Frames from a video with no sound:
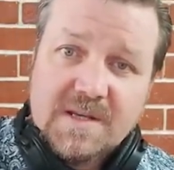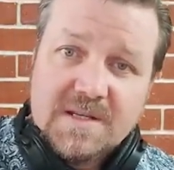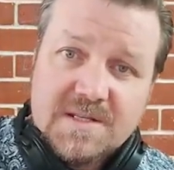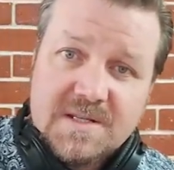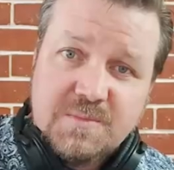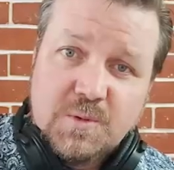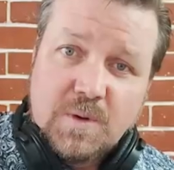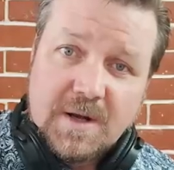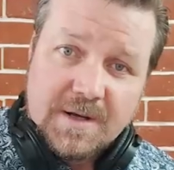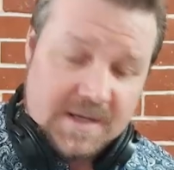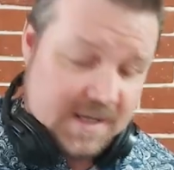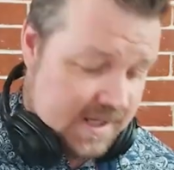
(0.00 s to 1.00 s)
simple
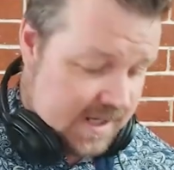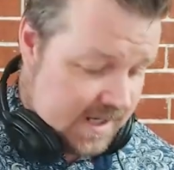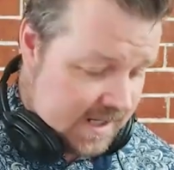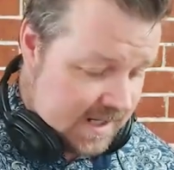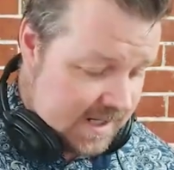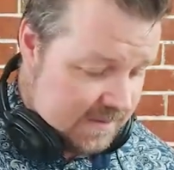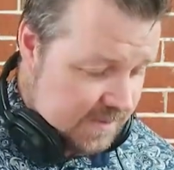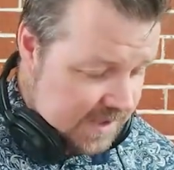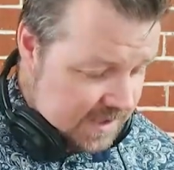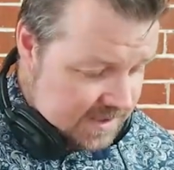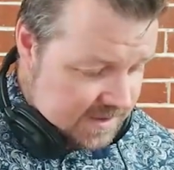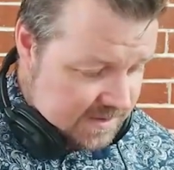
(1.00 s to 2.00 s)
one here, and we're
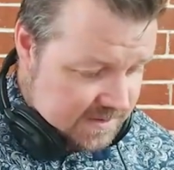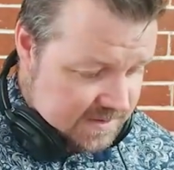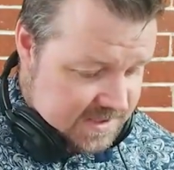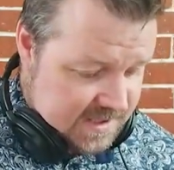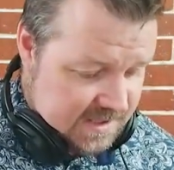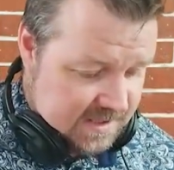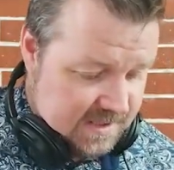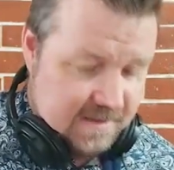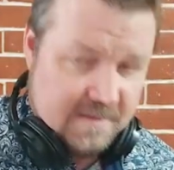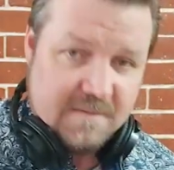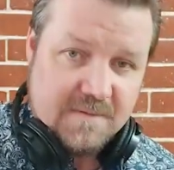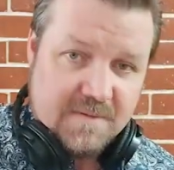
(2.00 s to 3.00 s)
going to use the
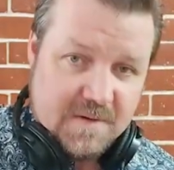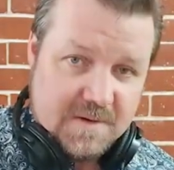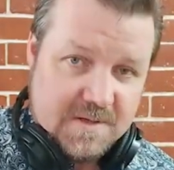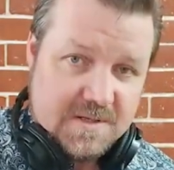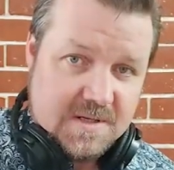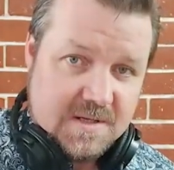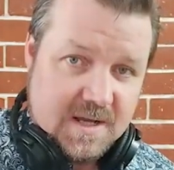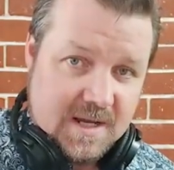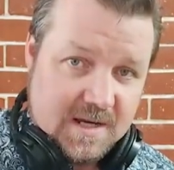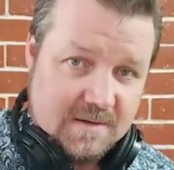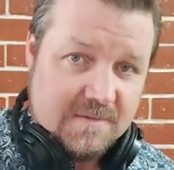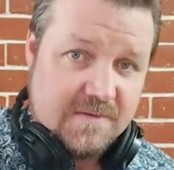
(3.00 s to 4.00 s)
first
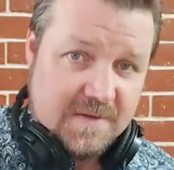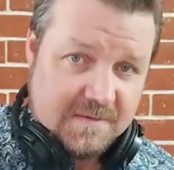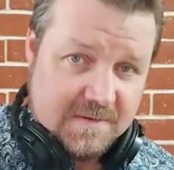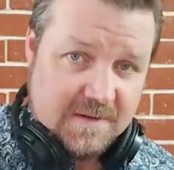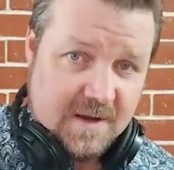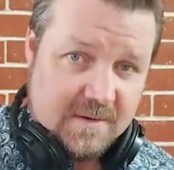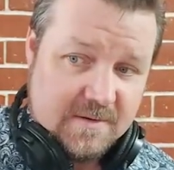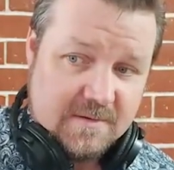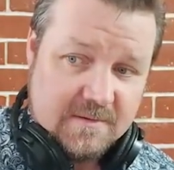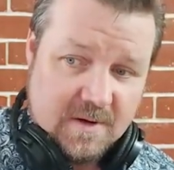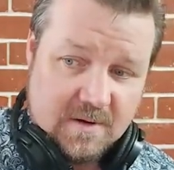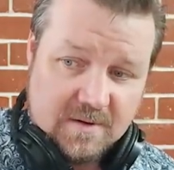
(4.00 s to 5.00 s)
and fifth note
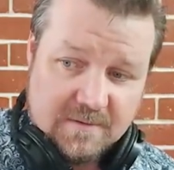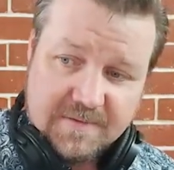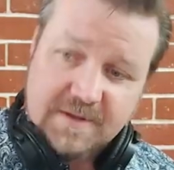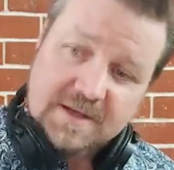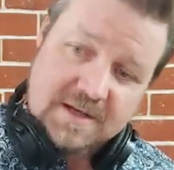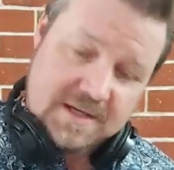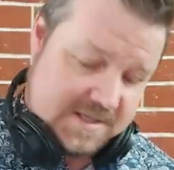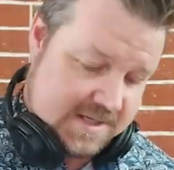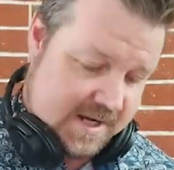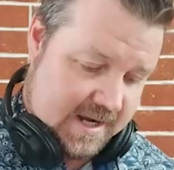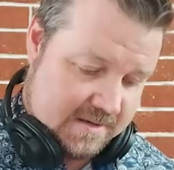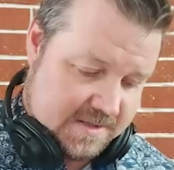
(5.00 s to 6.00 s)
of the E
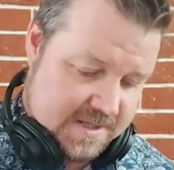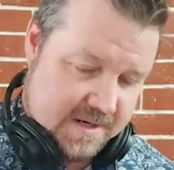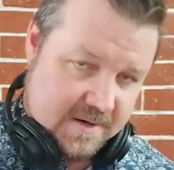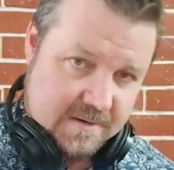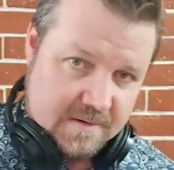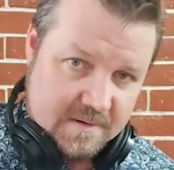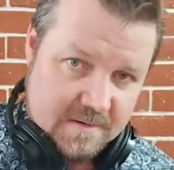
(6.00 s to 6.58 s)
scale. So